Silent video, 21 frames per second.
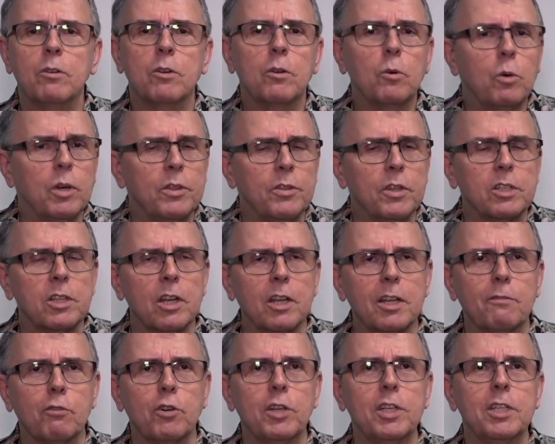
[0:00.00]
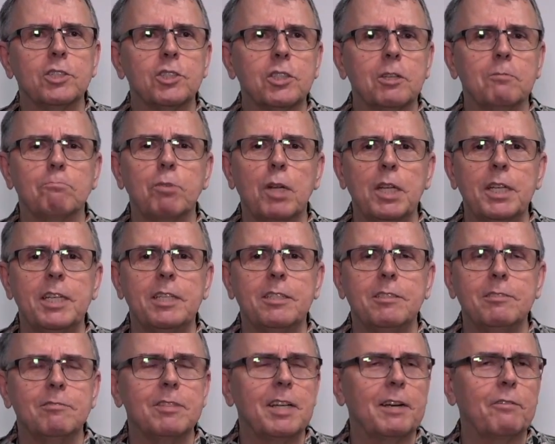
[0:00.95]
When the delivery is complete,
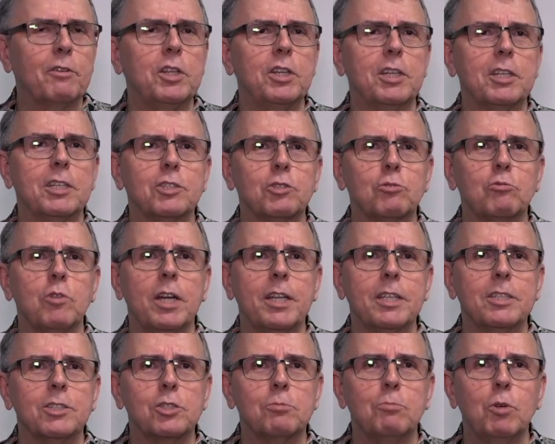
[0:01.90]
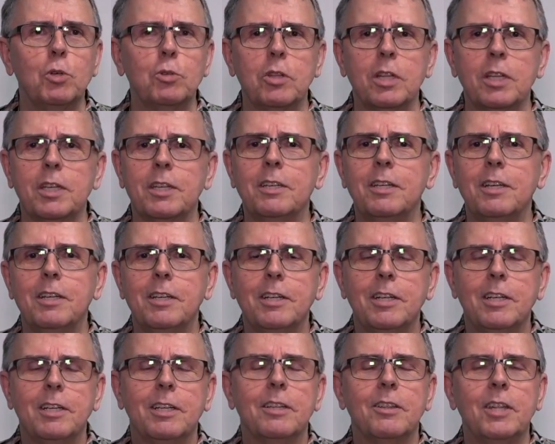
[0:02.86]
everything is running smoothly,
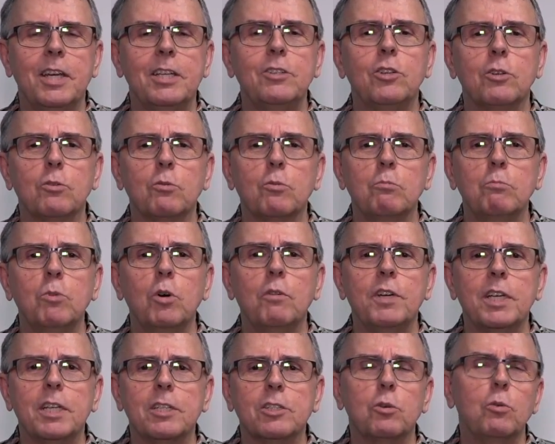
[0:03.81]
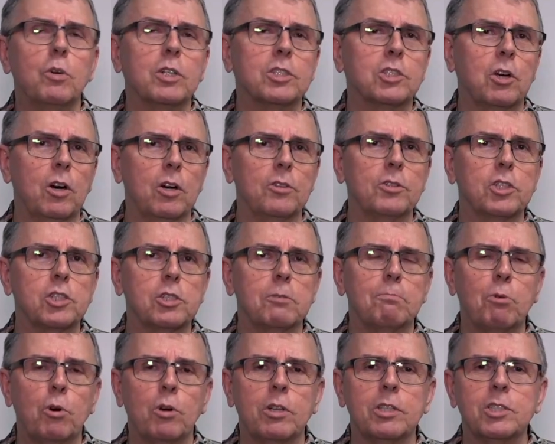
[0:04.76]
then you're moving into what's called the
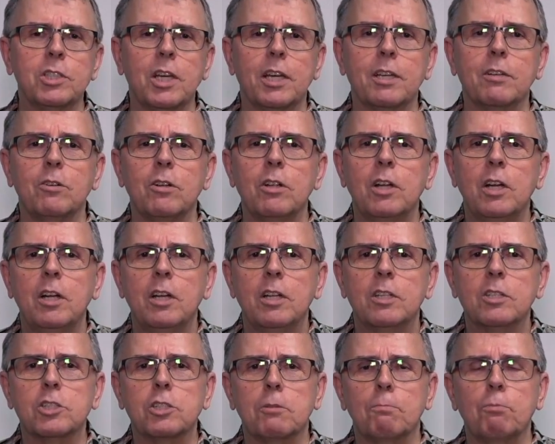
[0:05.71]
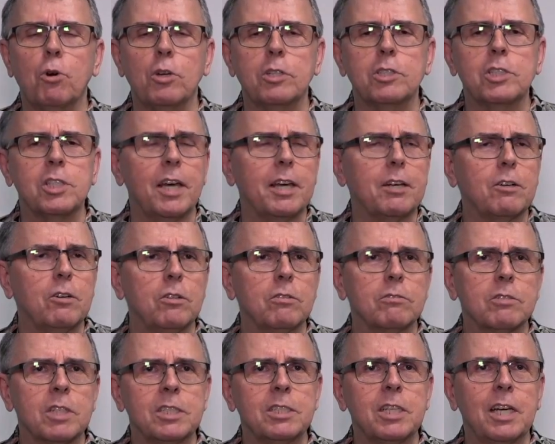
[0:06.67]
support cycle. The support cycle
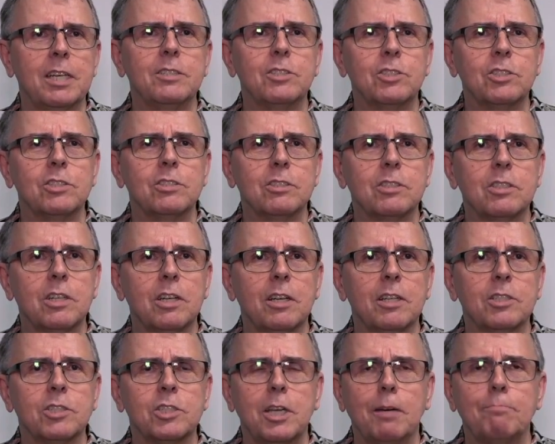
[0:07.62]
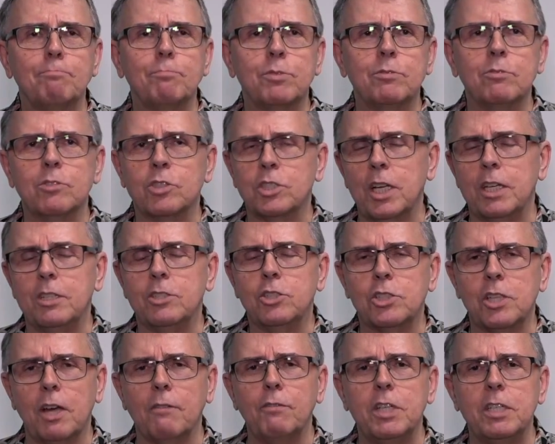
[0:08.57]
contains stage
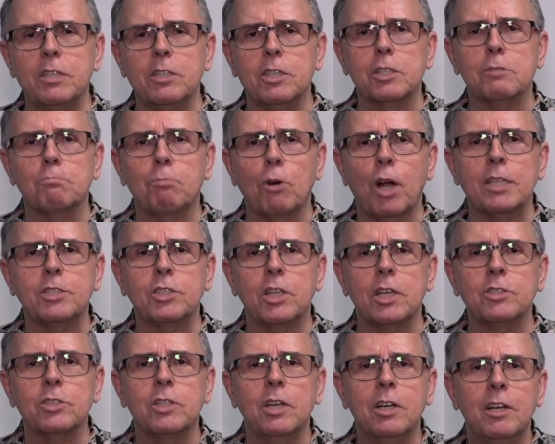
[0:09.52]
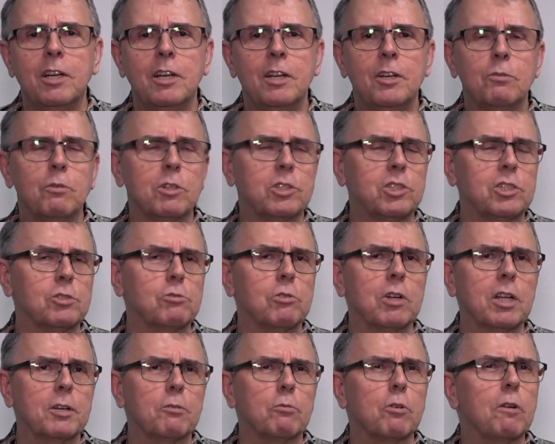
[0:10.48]
7 in this process, which is
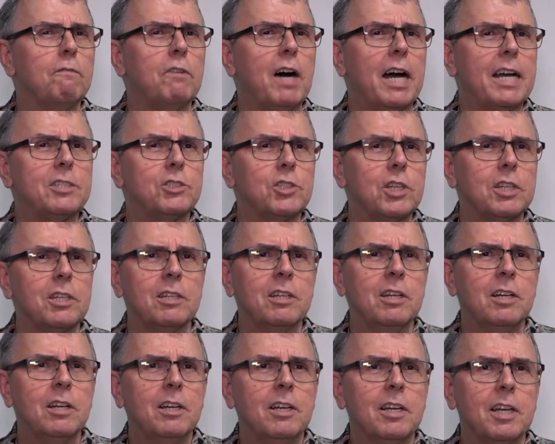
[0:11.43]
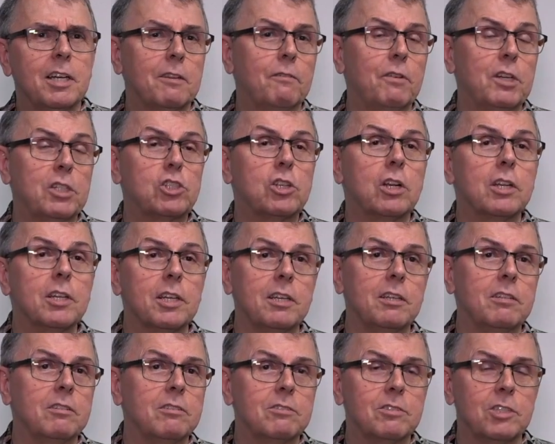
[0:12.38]
really revising and
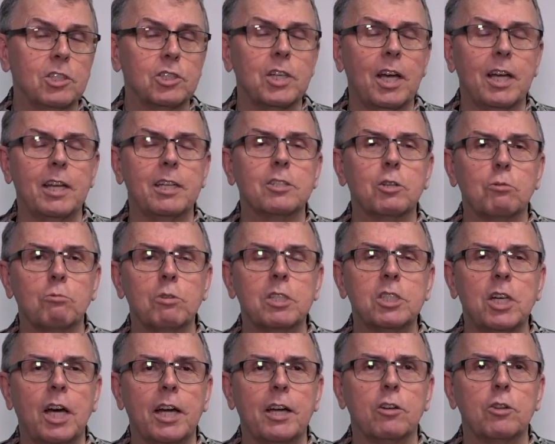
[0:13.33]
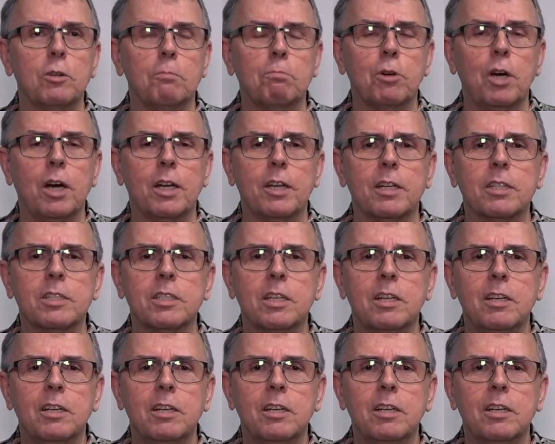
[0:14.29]
eventually deciding to retire the product.